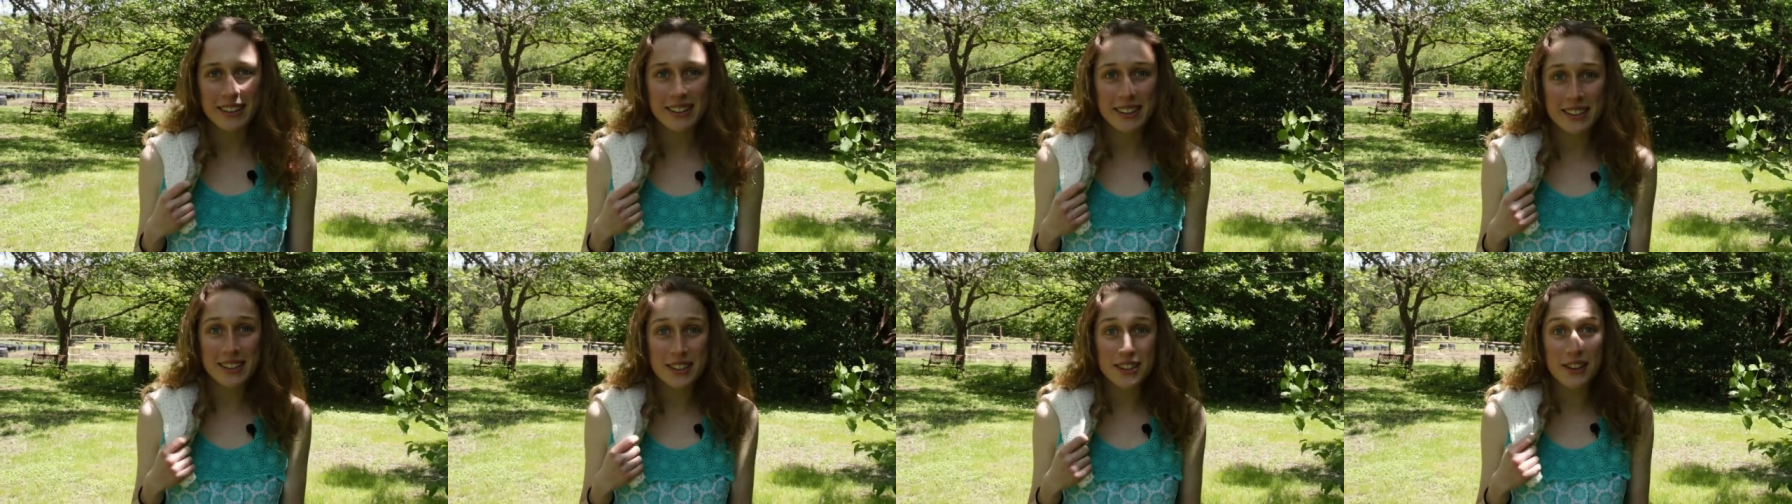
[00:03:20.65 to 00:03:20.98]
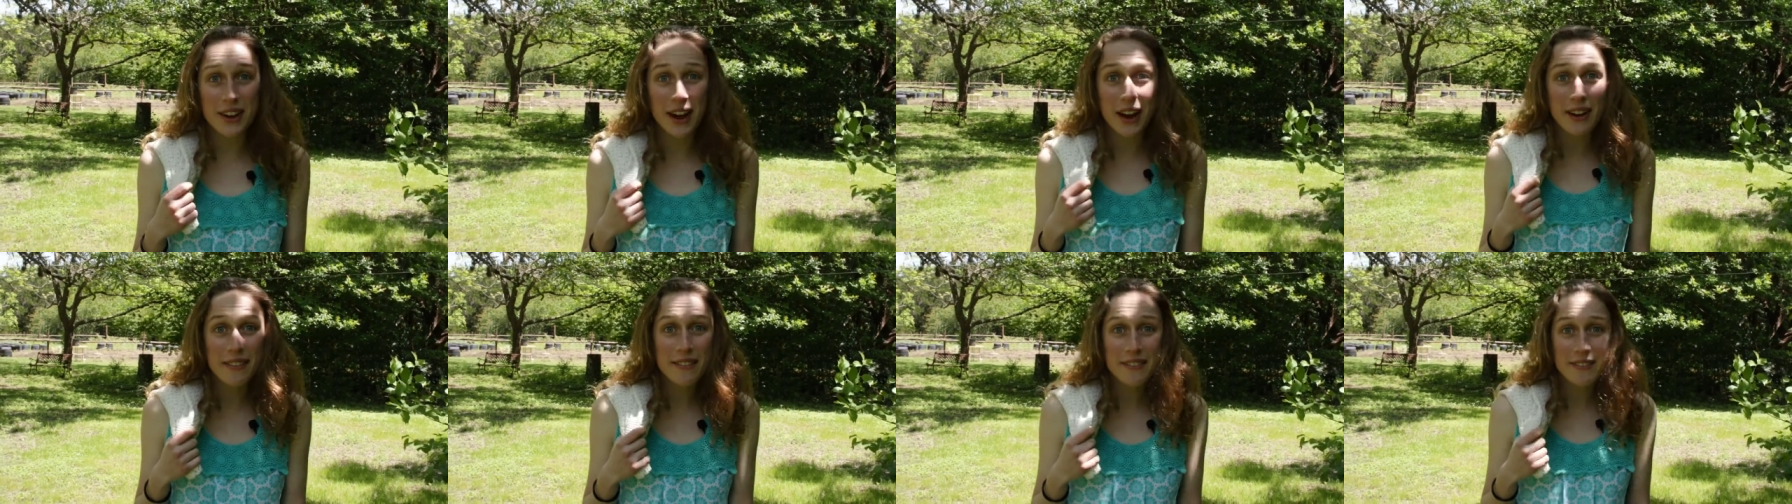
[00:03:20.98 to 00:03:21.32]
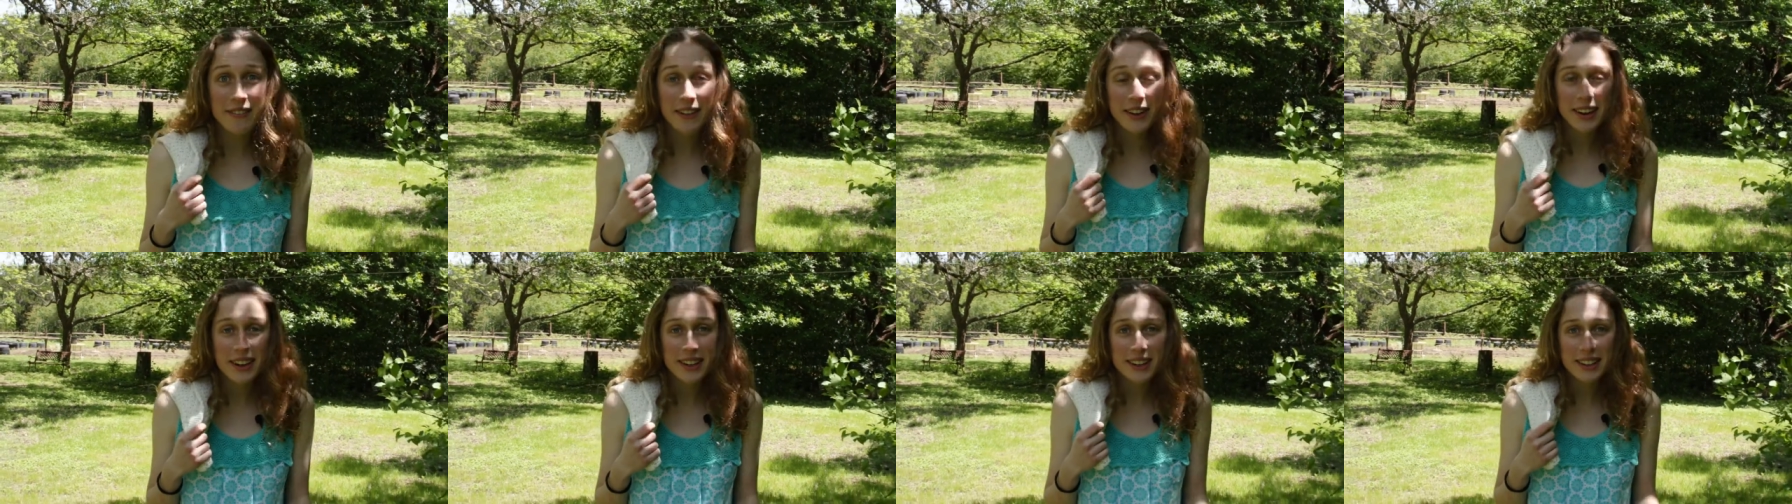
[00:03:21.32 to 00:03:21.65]
Did you have
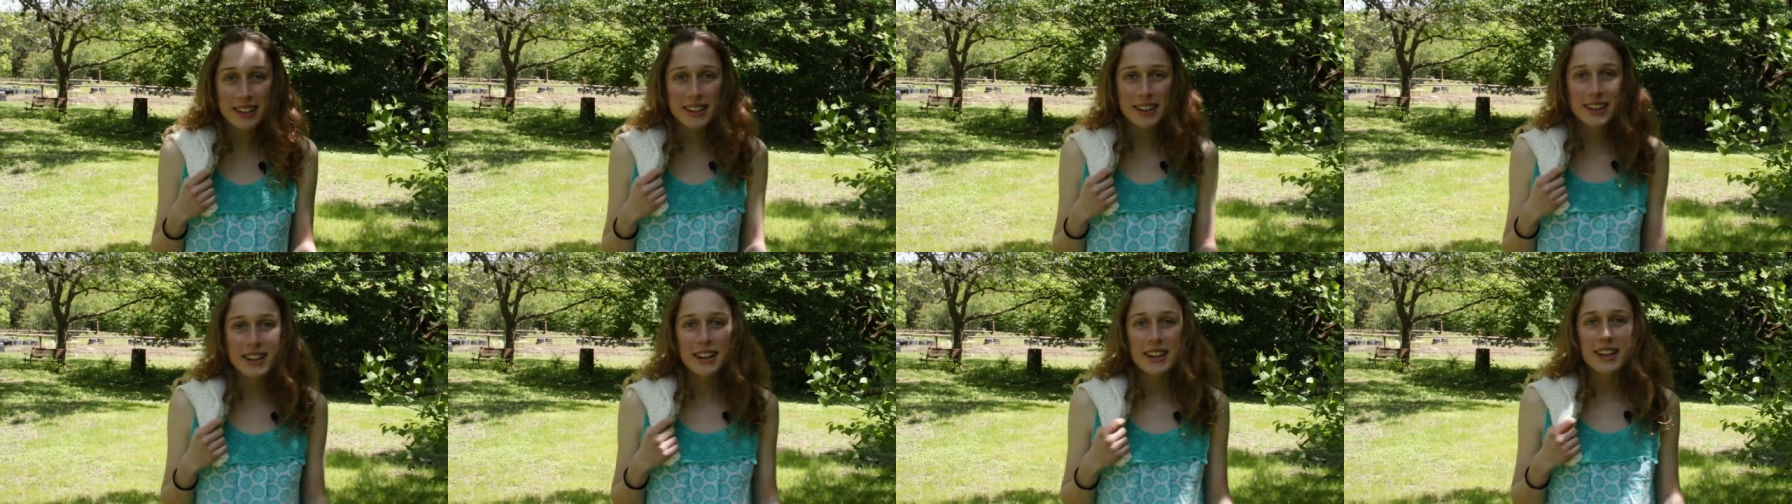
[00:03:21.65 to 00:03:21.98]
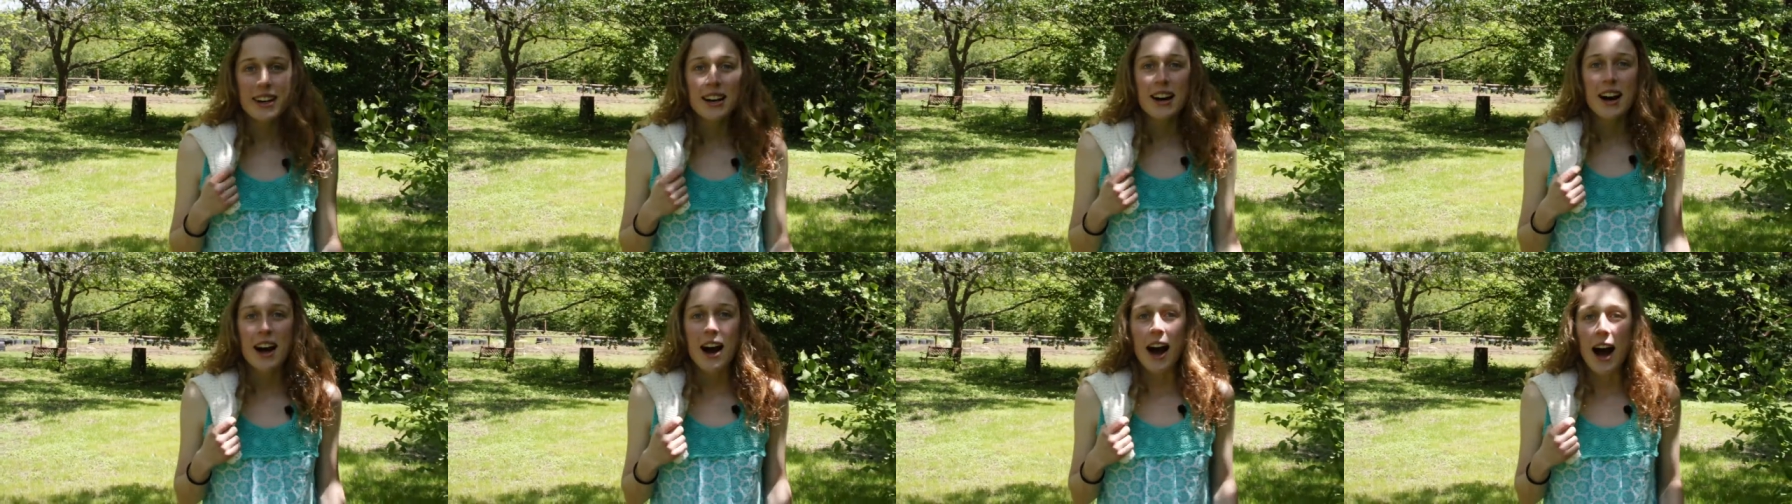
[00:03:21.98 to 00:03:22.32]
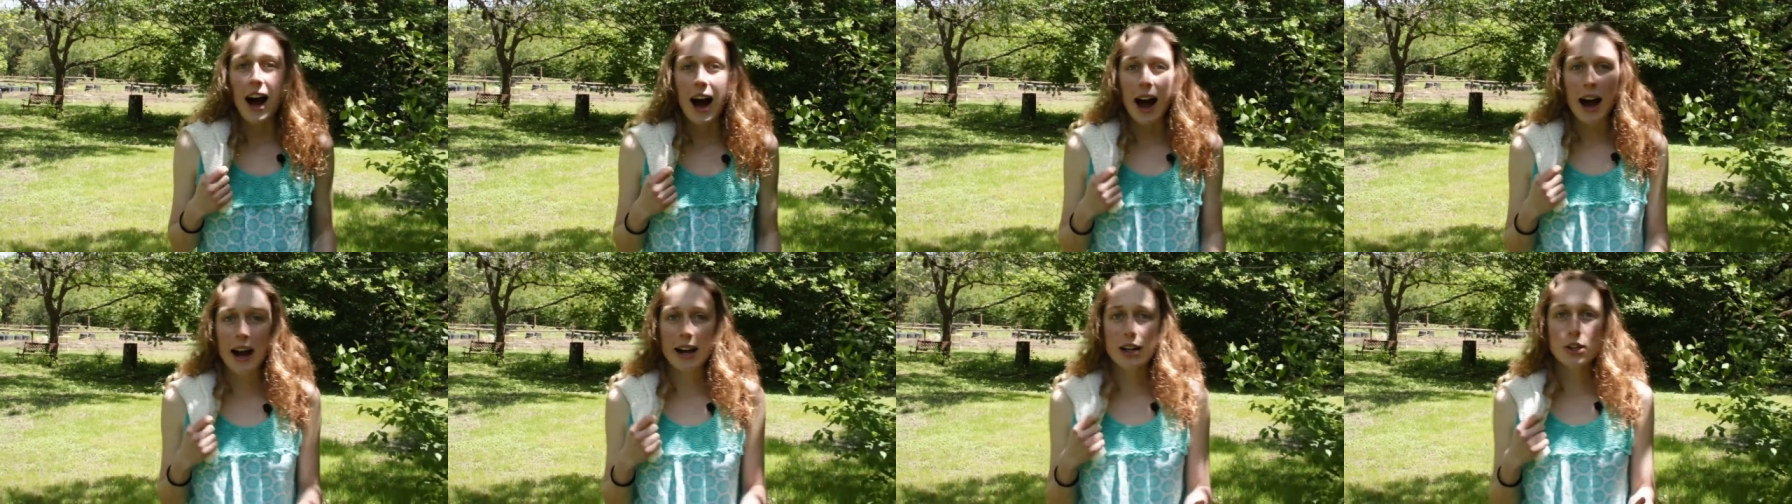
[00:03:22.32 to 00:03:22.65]
fun?
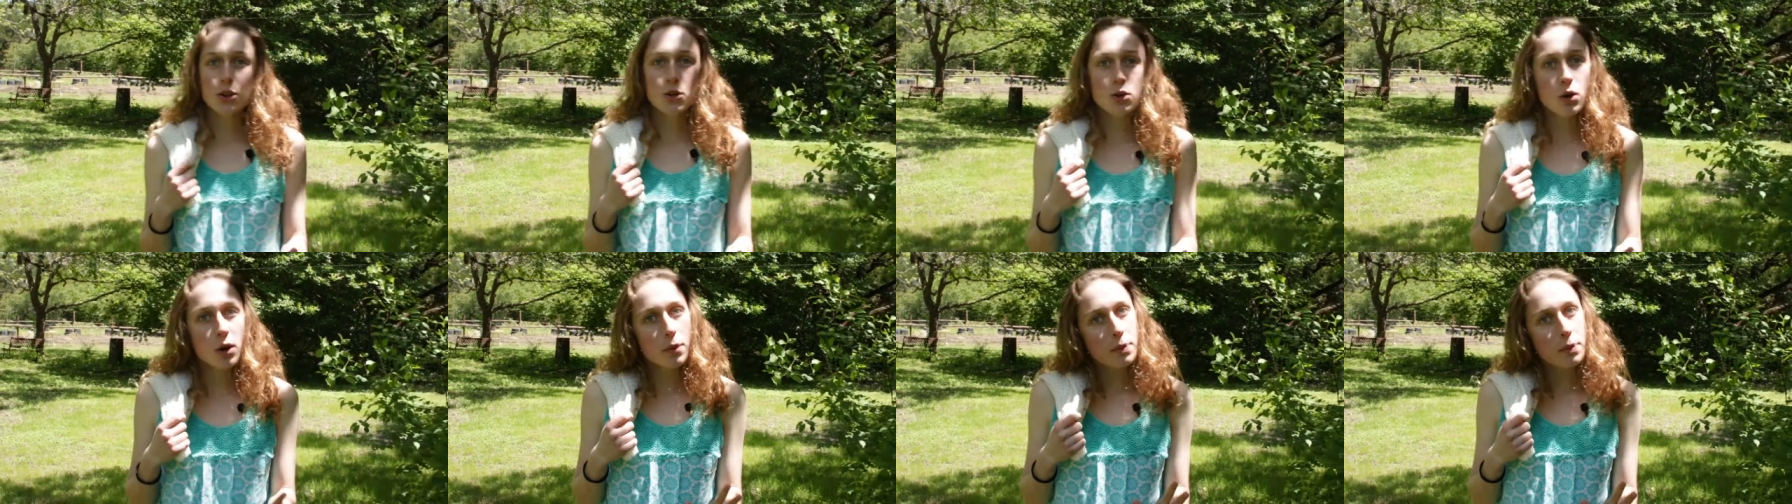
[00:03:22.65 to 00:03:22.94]
I drew